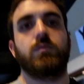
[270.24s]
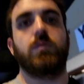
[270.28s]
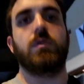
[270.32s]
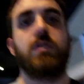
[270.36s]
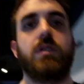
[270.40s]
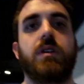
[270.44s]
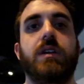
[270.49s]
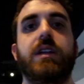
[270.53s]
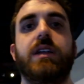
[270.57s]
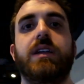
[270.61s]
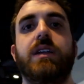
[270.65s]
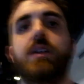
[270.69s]

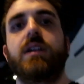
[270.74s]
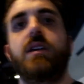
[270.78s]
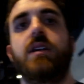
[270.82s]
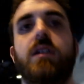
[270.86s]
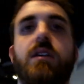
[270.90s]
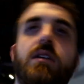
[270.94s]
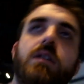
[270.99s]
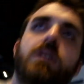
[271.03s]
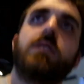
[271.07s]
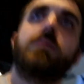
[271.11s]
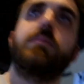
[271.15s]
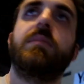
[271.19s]
We're
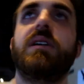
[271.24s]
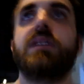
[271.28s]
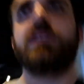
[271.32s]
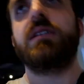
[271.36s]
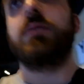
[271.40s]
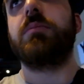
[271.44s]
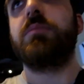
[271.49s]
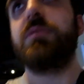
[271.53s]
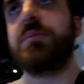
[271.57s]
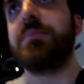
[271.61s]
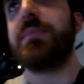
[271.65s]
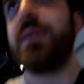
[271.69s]
here meeting
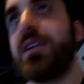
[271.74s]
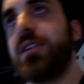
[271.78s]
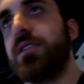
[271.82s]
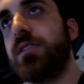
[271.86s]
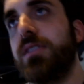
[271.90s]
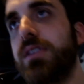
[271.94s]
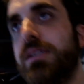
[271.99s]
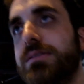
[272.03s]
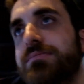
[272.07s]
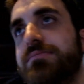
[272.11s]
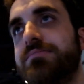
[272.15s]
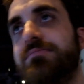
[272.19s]
up with
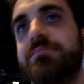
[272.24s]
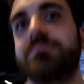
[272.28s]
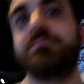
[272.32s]
Marilyn.